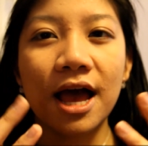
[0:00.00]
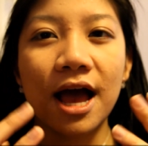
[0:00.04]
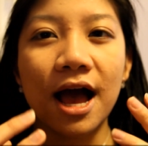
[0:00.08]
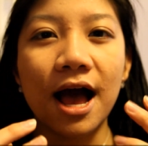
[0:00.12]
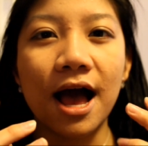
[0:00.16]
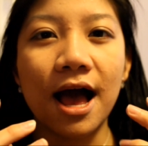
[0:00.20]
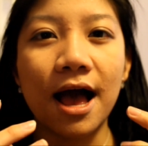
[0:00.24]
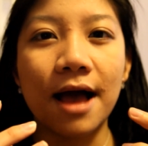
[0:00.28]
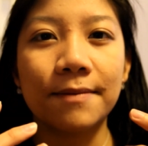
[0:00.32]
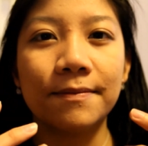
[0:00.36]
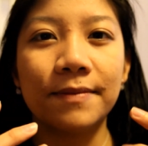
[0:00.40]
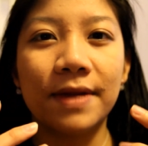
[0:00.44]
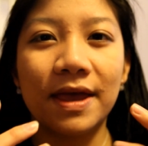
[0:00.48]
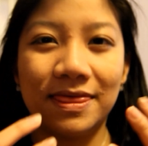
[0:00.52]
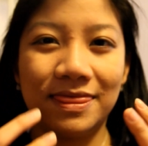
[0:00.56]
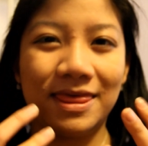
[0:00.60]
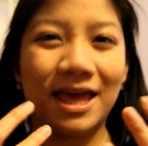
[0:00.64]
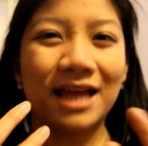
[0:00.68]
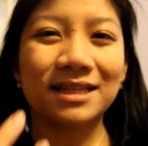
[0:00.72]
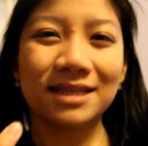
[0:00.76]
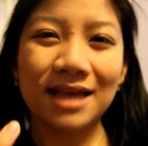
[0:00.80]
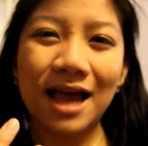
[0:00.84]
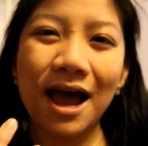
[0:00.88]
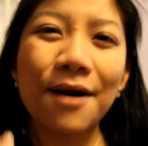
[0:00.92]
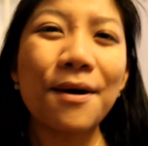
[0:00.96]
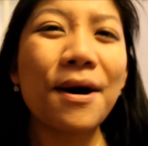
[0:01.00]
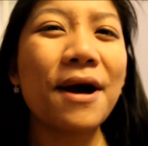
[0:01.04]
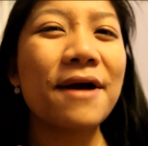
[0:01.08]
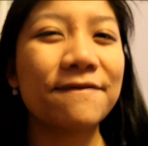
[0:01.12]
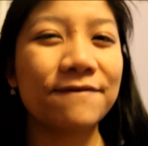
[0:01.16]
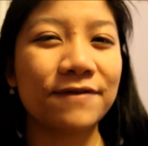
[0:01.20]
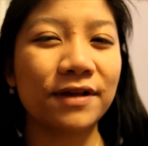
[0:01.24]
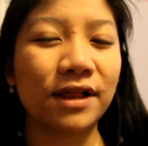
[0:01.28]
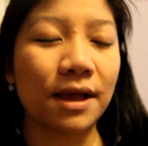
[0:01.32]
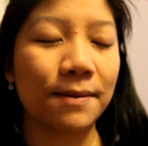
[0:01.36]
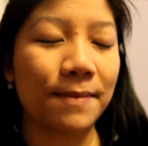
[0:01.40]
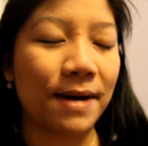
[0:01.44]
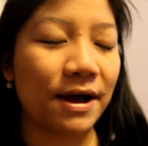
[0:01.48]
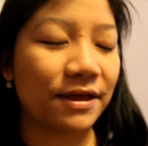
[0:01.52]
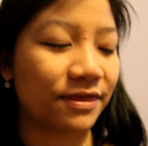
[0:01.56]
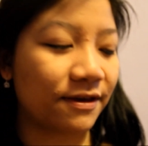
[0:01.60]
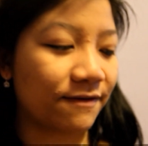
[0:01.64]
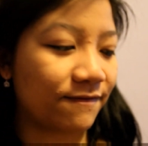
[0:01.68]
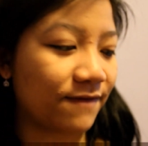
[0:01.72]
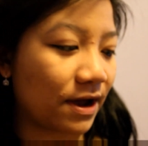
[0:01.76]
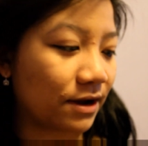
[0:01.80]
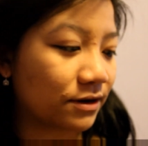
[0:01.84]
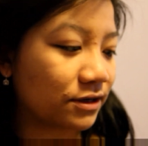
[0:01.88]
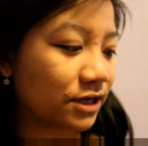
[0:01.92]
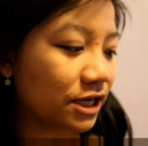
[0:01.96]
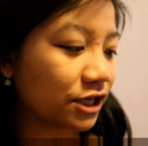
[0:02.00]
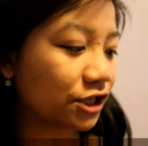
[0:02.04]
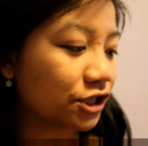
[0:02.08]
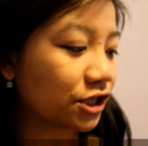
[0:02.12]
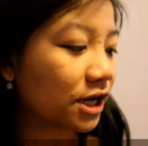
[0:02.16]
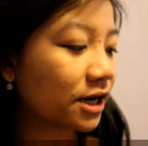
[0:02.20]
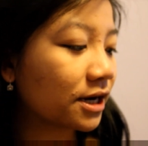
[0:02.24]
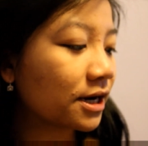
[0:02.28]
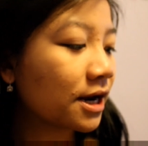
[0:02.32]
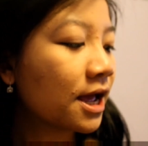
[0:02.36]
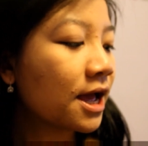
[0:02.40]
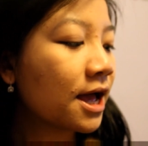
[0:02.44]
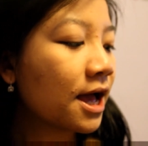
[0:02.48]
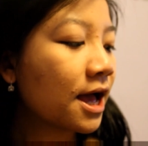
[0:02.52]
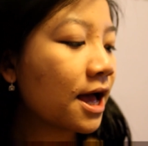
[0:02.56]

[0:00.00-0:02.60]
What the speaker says: And that's how I feel about the foundation.